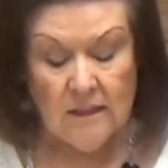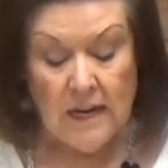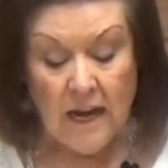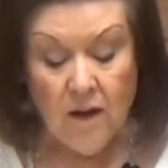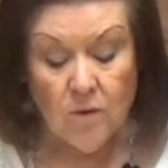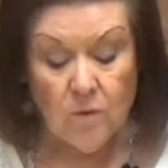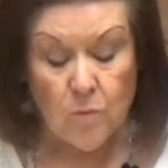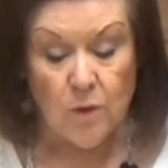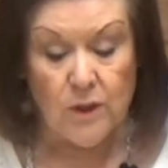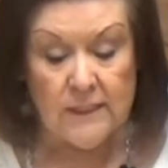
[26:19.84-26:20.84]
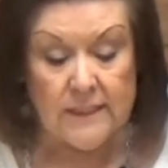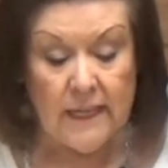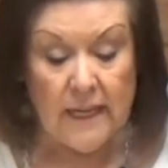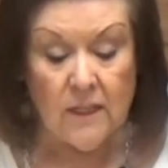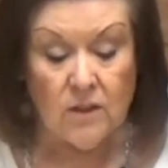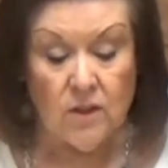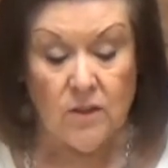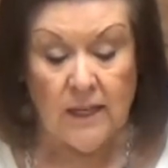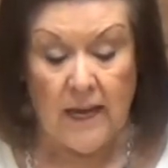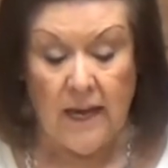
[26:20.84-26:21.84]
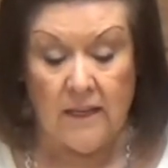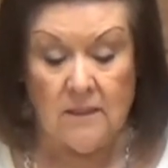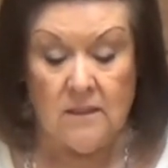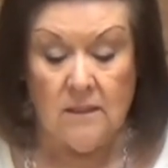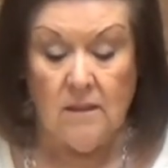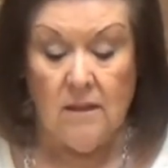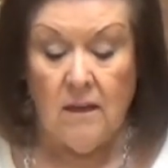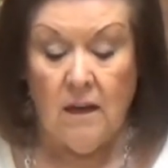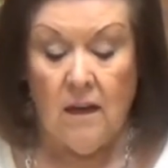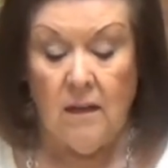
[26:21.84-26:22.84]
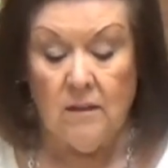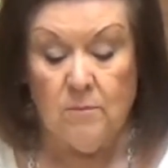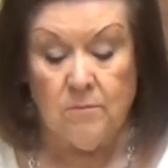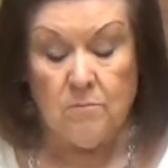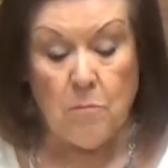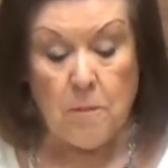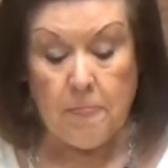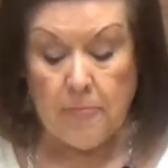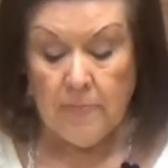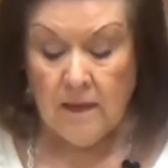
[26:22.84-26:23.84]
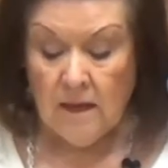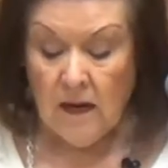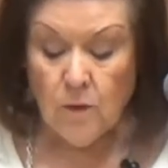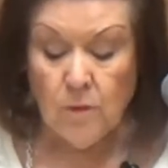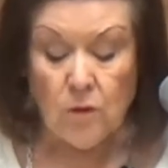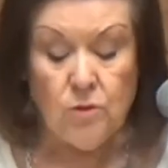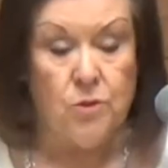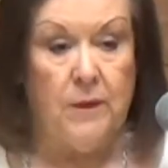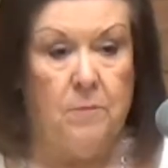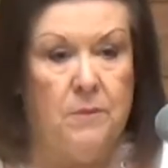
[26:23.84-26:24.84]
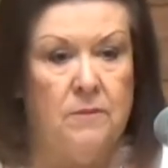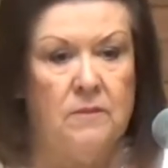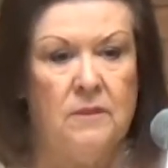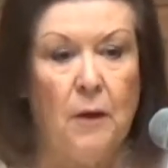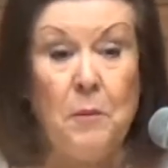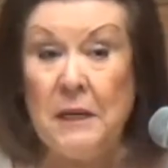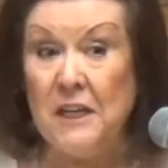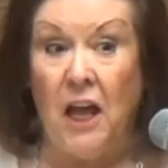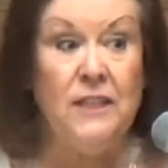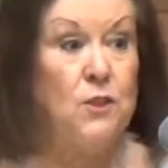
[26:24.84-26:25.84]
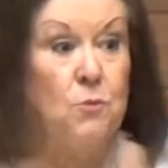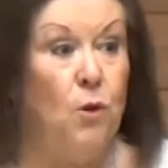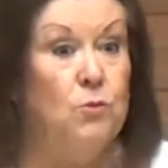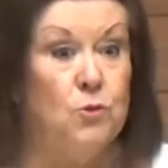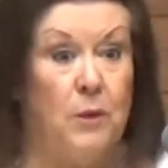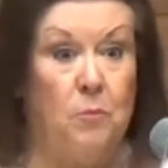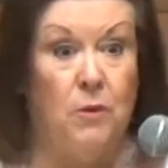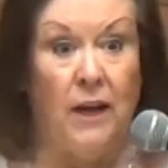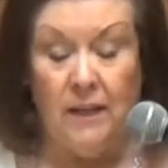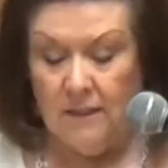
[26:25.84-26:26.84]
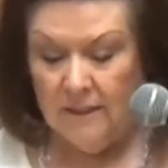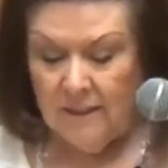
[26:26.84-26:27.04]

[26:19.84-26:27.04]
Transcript: now we're going to take a look at um, a road trip. Everybody likes a road trip, right?